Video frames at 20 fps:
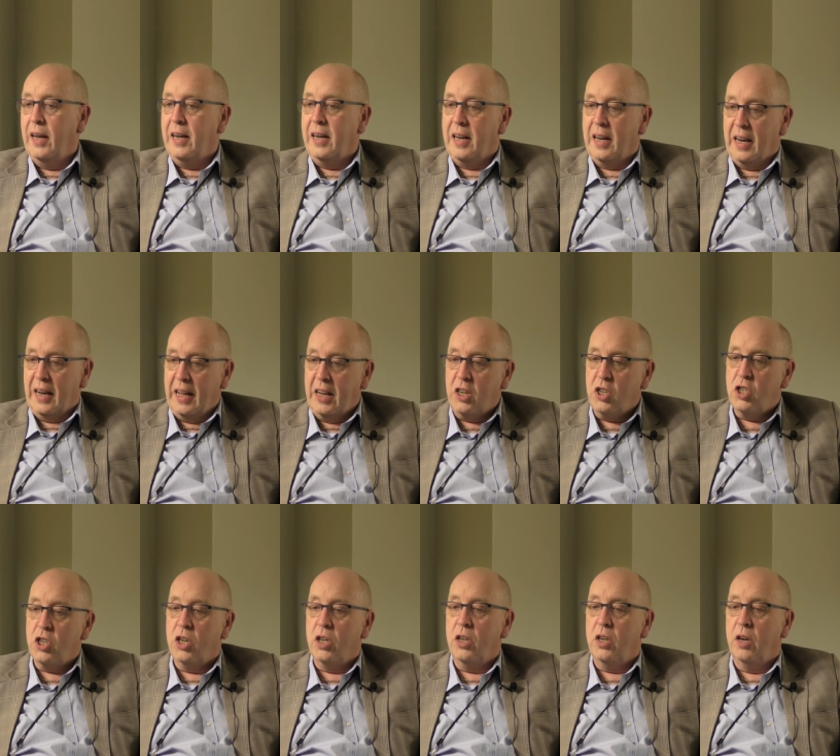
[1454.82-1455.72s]

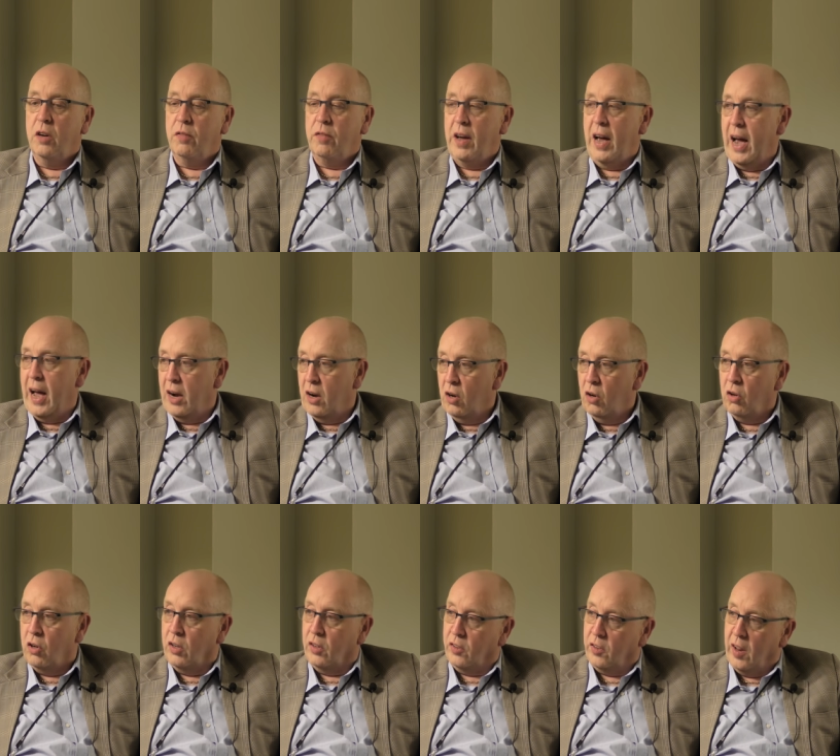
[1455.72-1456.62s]
collection of
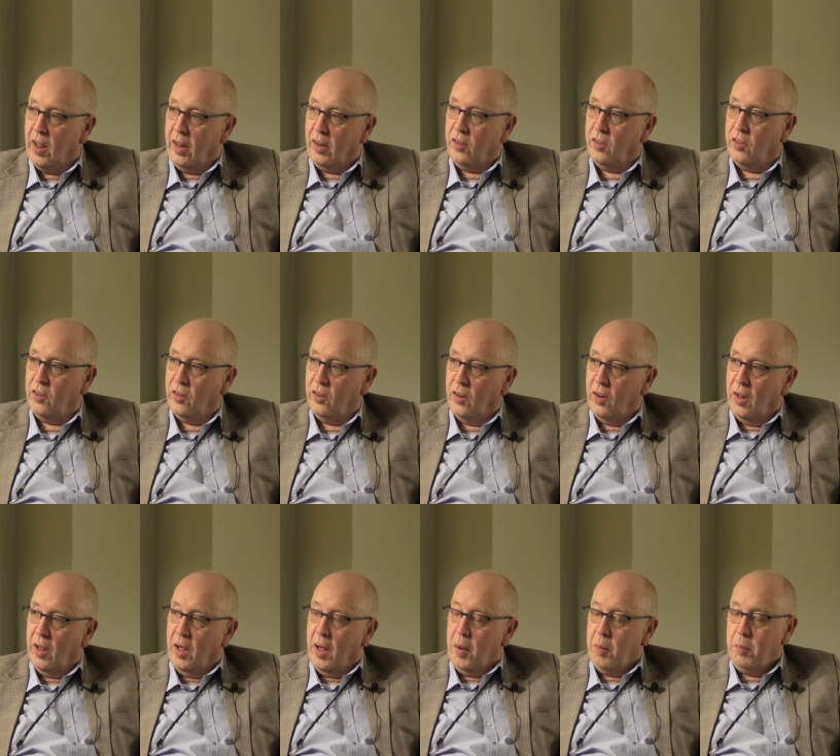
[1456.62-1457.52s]
analog cassettes.
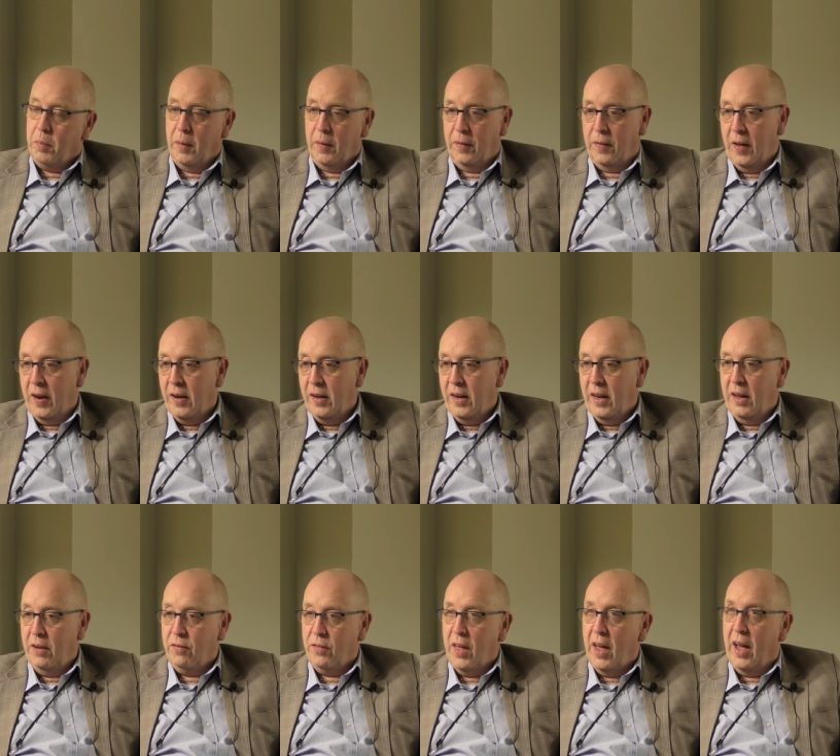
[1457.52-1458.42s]
But then
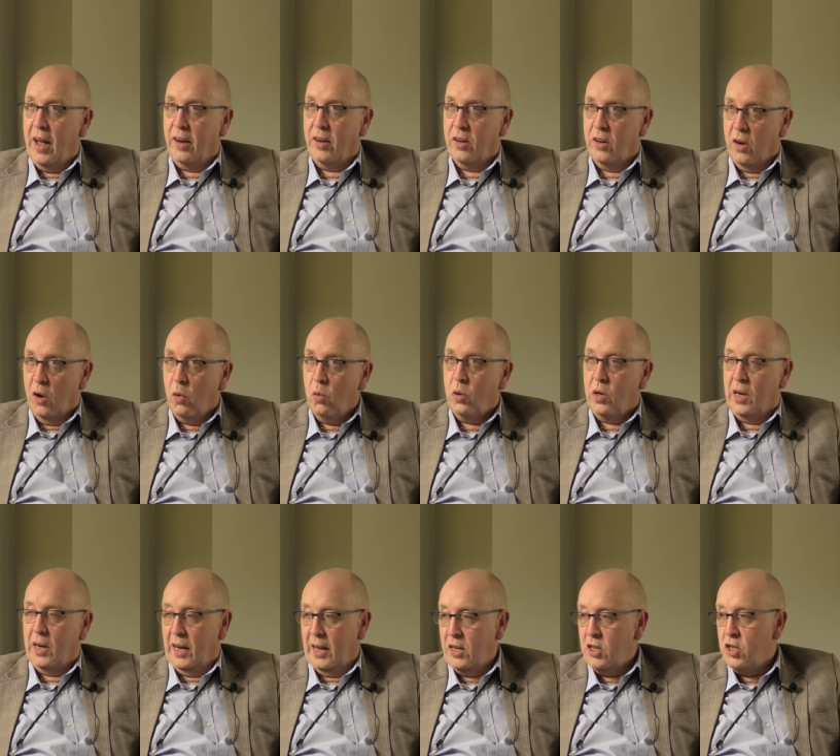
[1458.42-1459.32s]
if they had an old
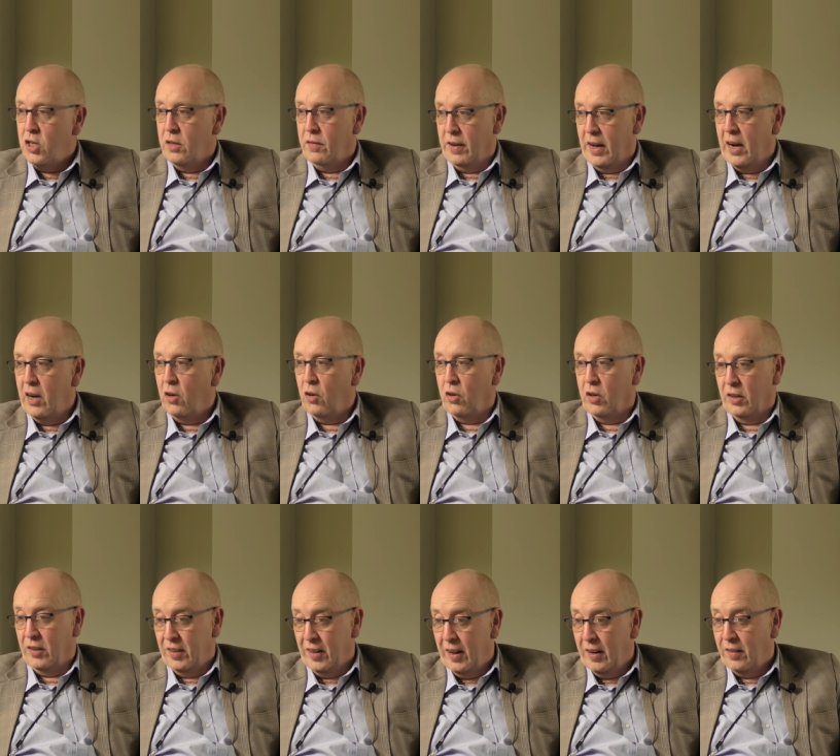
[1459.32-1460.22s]
collection of analog
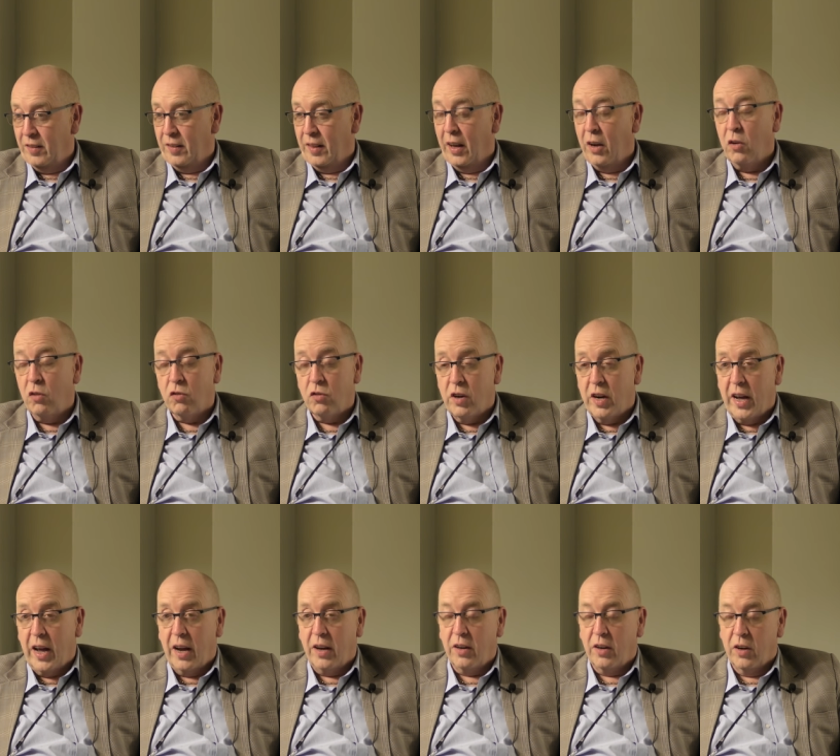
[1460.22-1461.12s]
cassettes, they
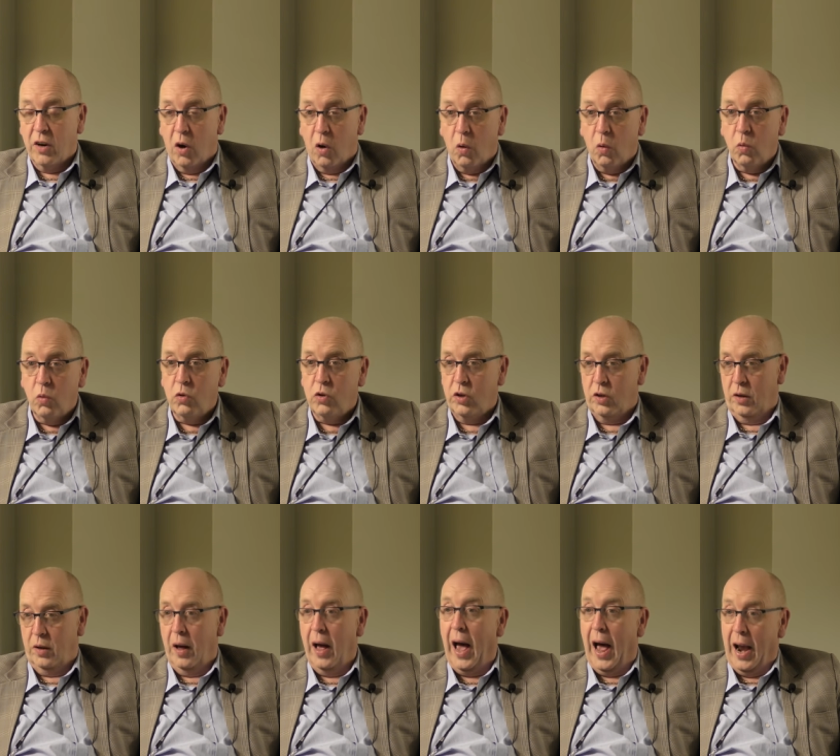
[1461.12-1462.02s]
already had an old
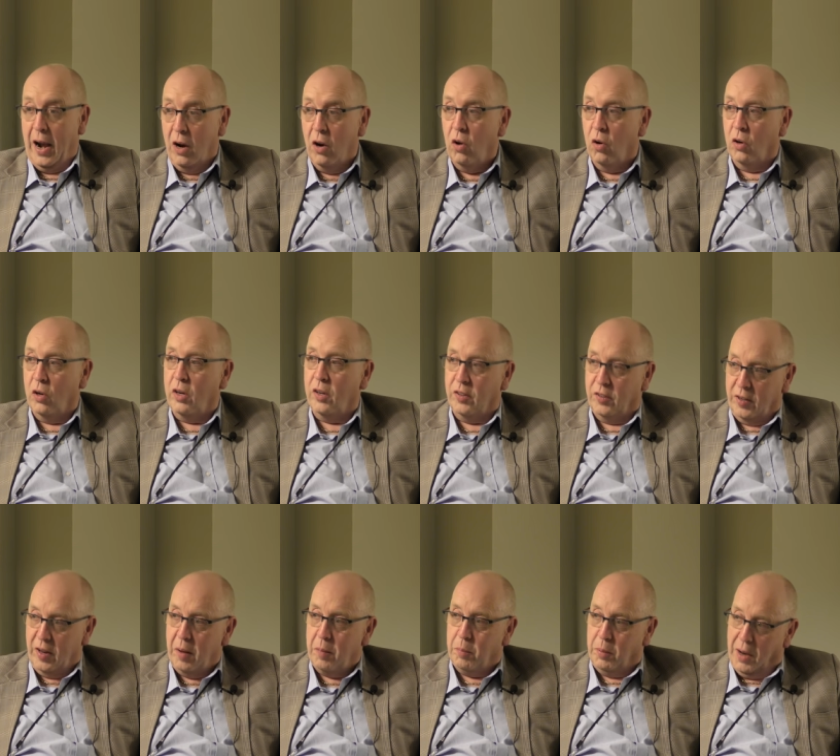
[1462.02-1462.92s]
analog
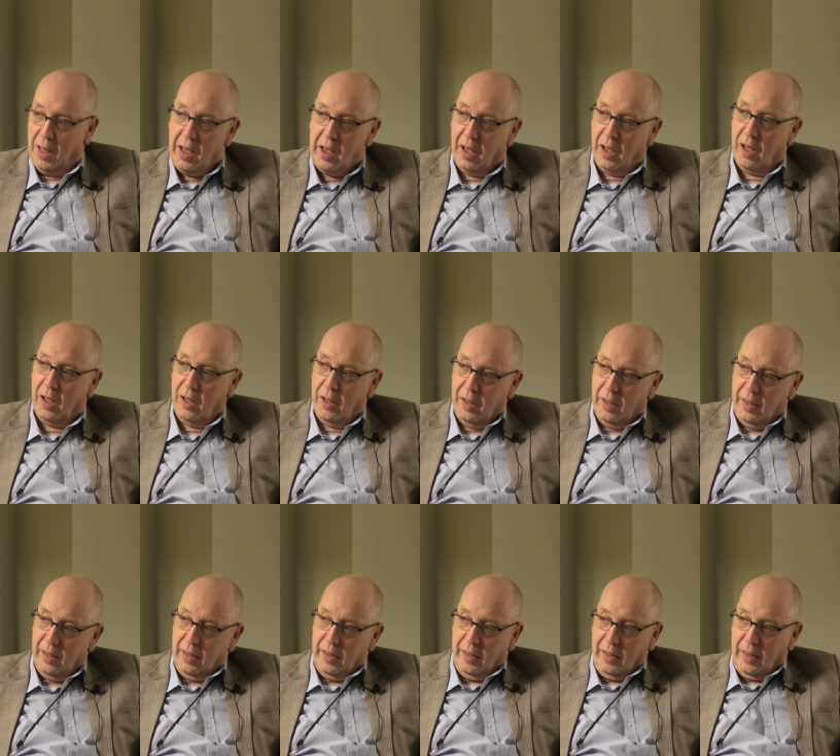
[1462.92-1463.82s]
cassette player
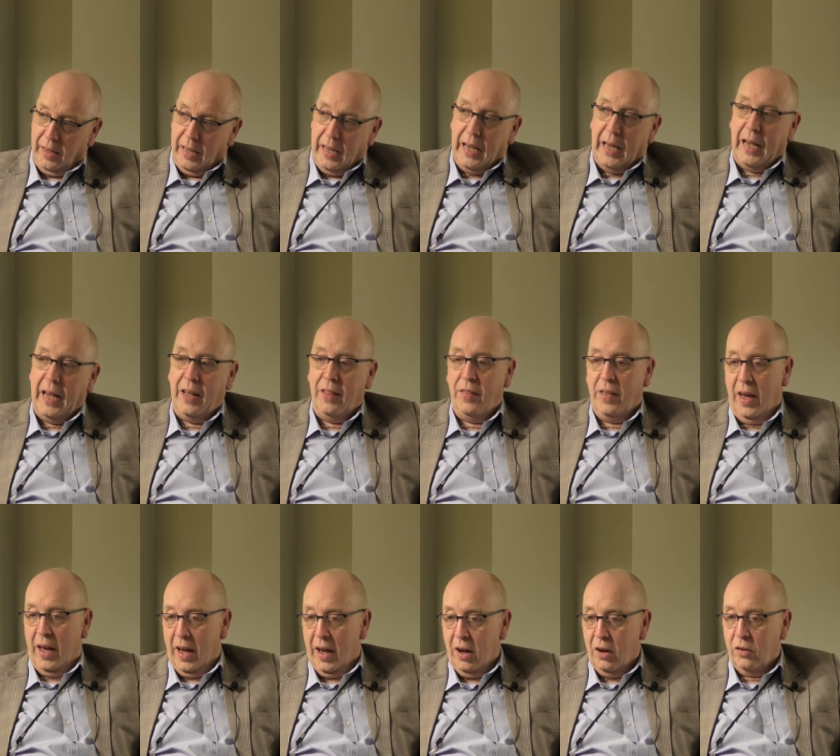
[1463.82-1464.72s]
in the
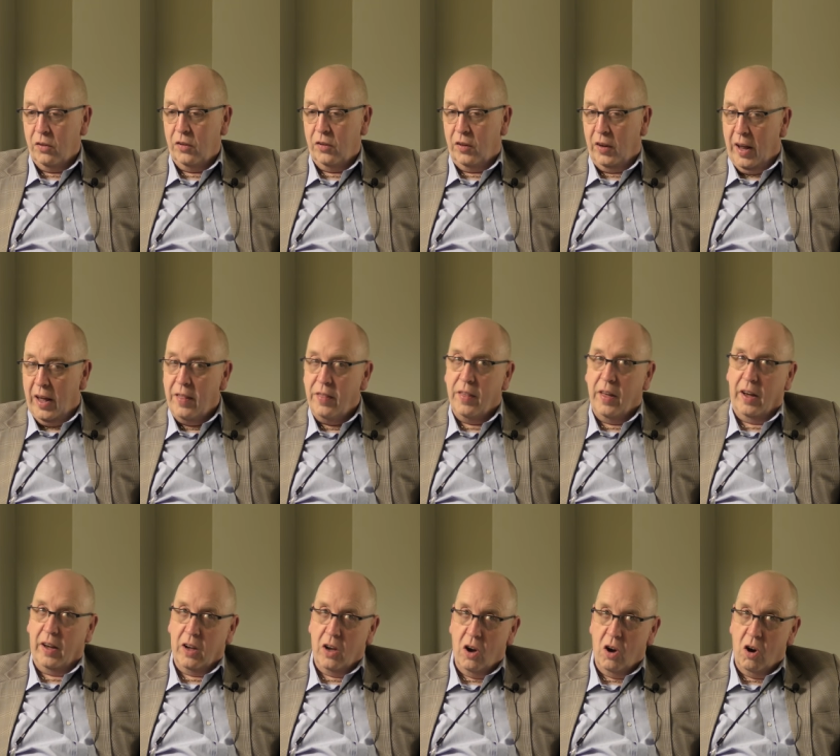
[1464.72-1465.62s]
house, in their
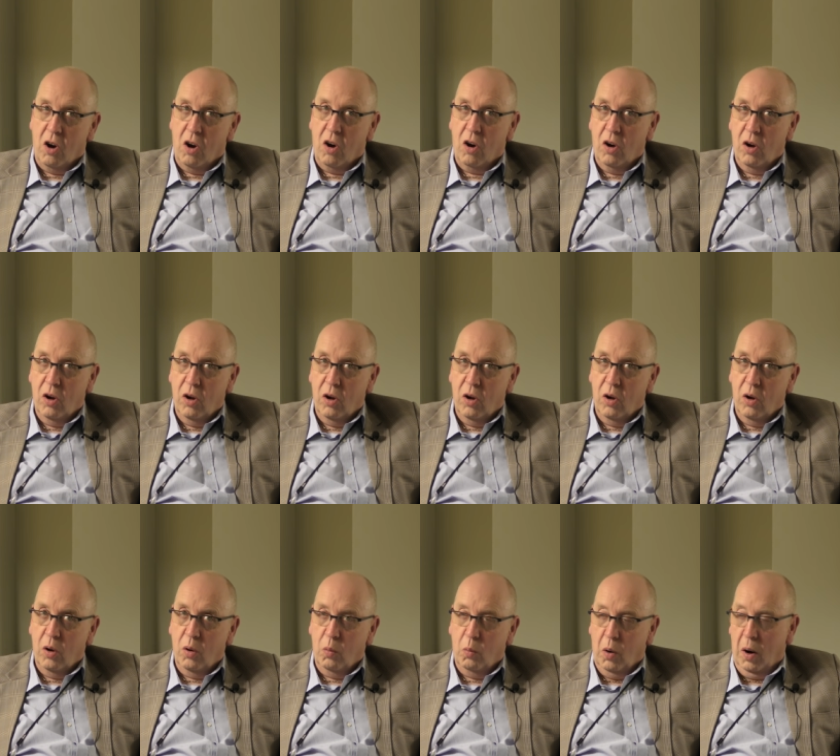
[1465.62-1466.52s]
car.
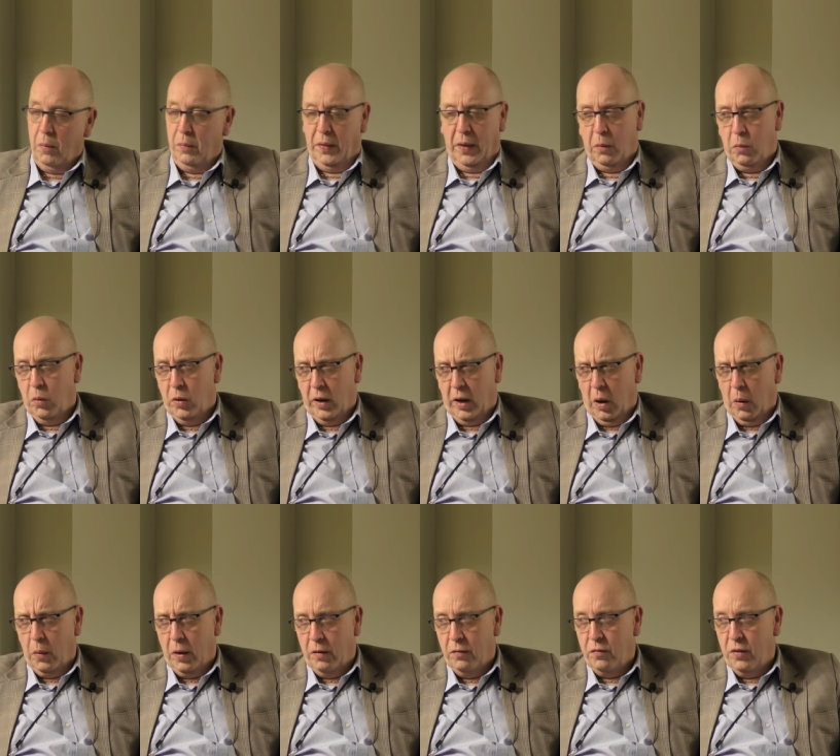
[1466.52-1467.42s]
Why would they want to
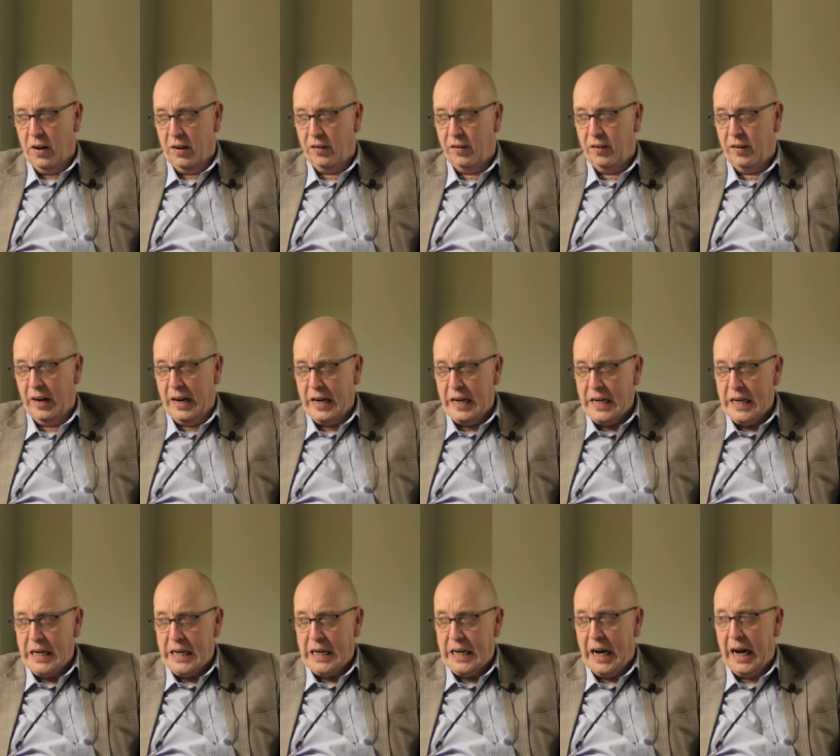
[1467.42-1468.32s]
go and invest
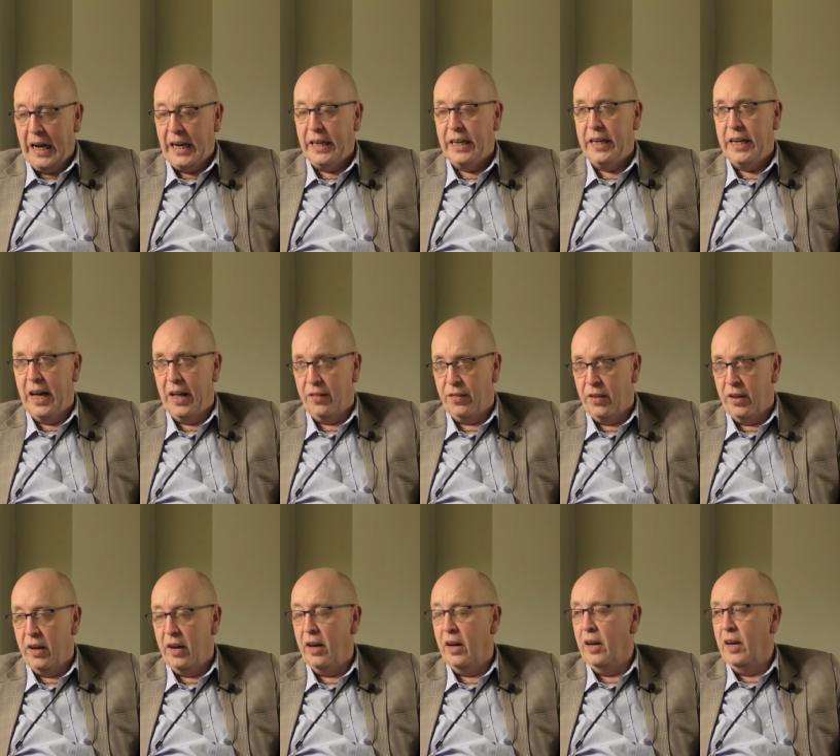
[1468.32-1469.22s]
in
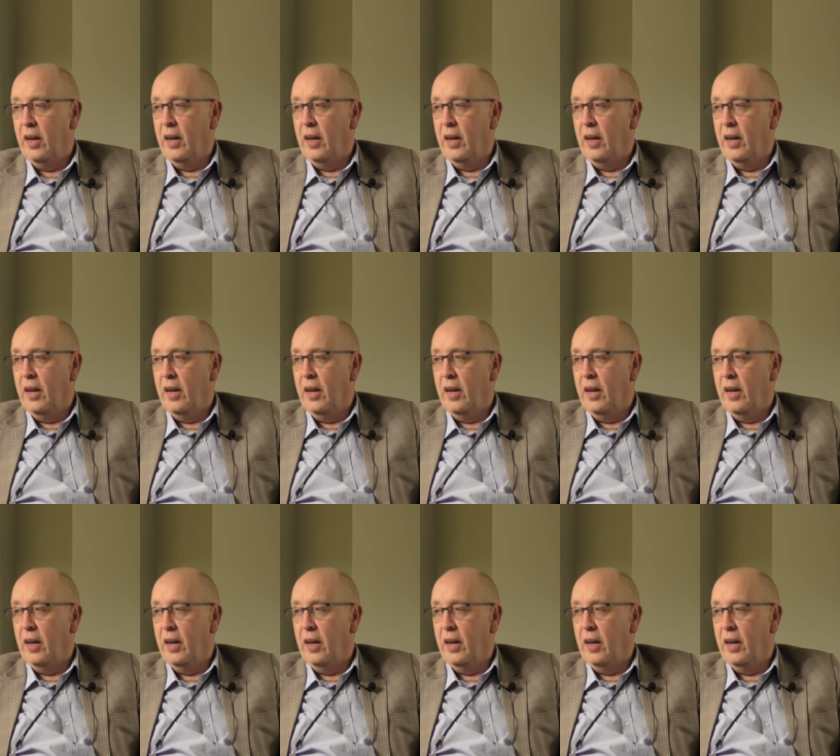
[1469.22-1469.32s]
another